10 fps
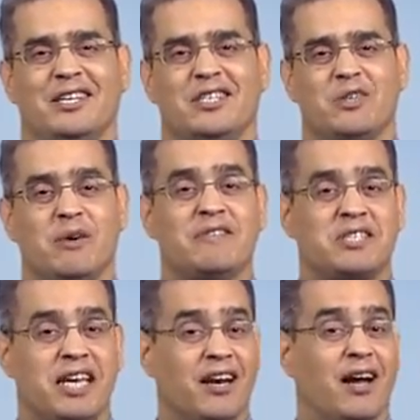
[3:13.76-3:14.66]
So we've
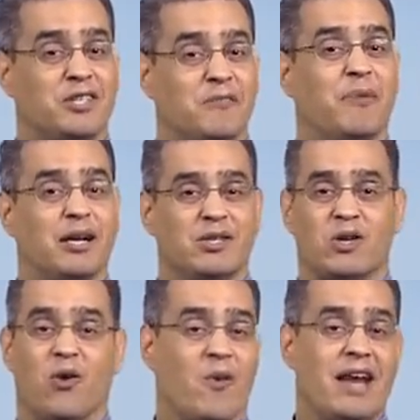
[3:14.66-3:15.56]
seen lots of buttons
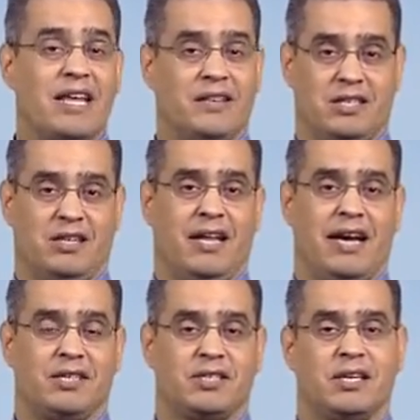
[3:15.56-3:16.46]
already in this
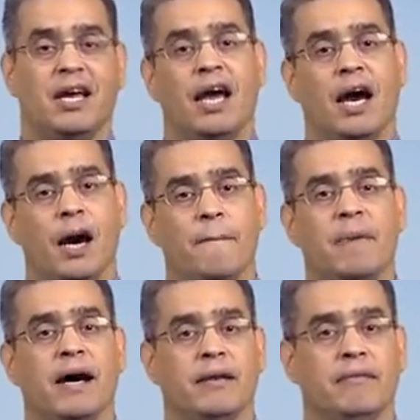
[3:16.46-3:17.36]
class. A
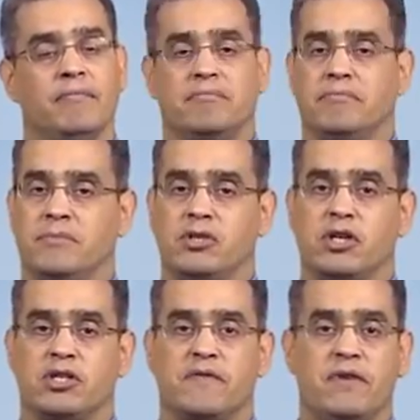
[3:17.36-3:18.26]
button is
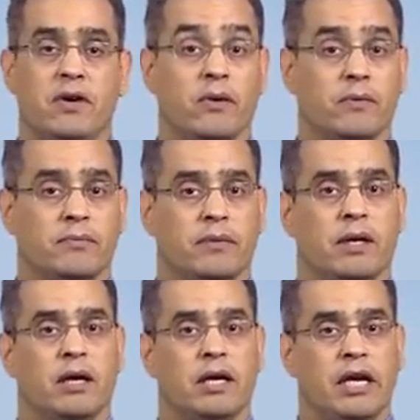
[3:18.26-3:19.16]
just a view.
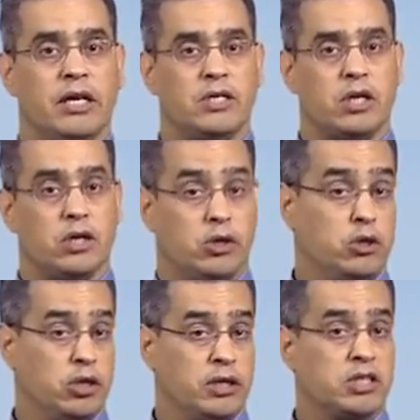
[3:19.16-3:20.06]
It's
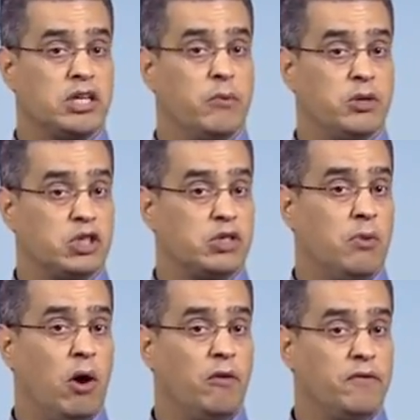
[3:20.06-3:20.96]
usually a somewhat
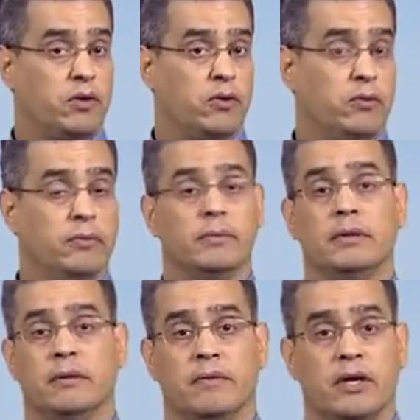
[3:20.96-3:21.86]
small view
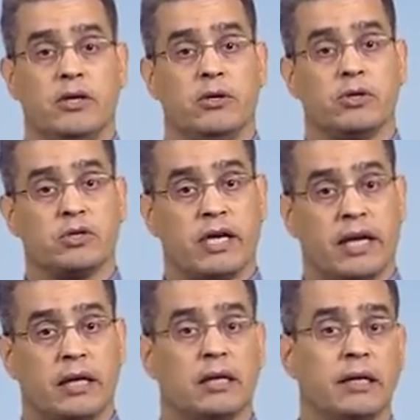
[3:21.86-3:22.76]
that users
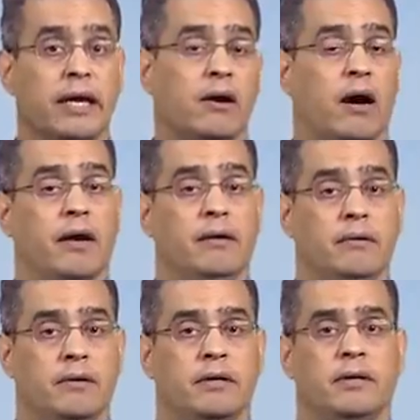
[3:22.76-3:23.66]
can click
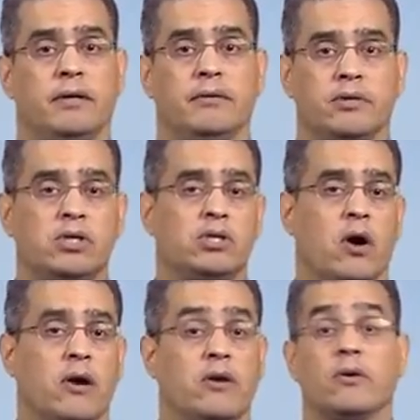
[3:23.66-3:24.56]
on to
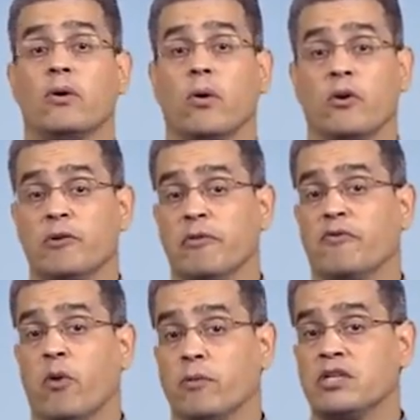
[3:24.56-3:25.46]
start or to
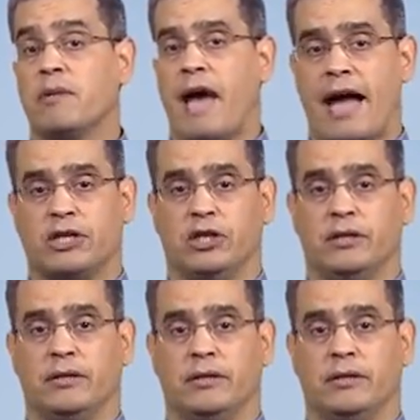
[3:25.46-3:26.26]
perform some action.